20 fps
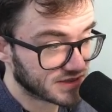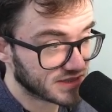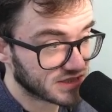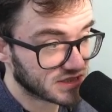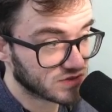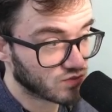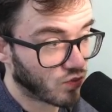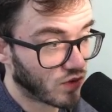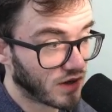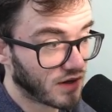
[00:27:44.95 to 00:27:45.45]
This
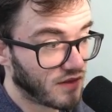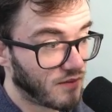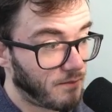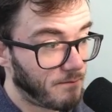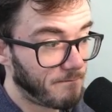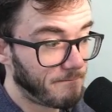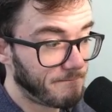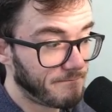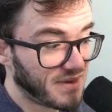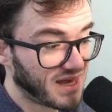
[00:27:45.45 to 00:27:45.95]
is one of the
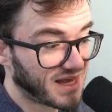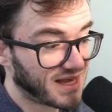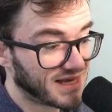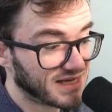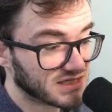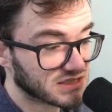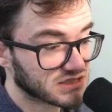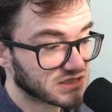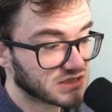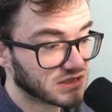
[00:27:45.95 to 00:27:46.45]

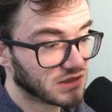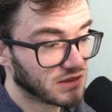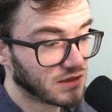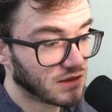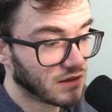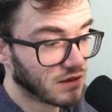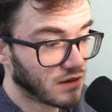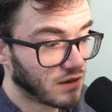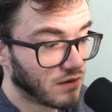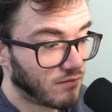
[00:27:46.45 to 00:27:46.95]
biggest
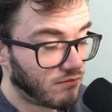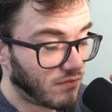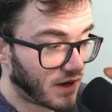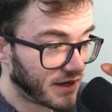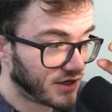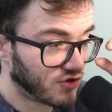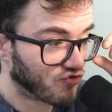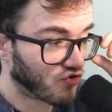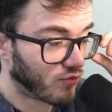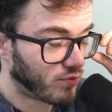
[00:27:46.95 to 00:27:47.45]

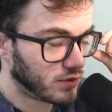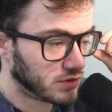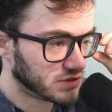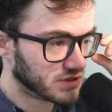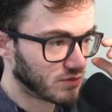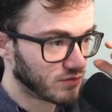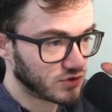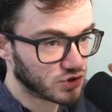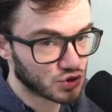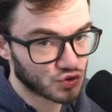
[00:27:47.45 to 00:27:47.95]
money droppers.
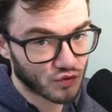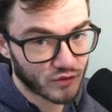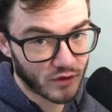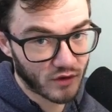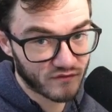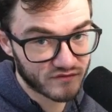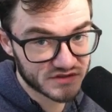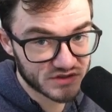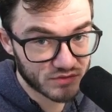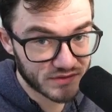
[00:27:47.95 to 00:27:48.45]
Now we saw it
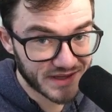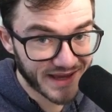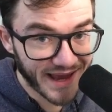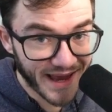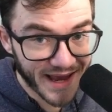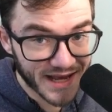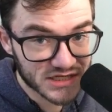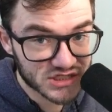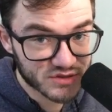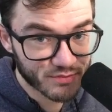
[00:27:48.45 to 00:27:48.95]
obviously with the
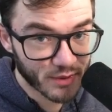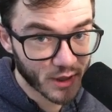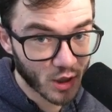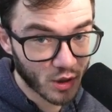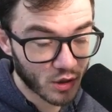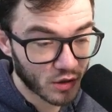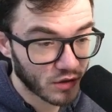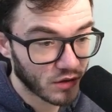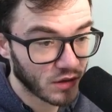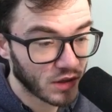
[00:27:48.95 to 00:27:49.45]

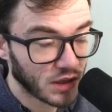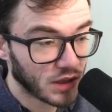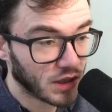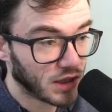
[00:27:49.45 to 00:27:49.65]
Espeon.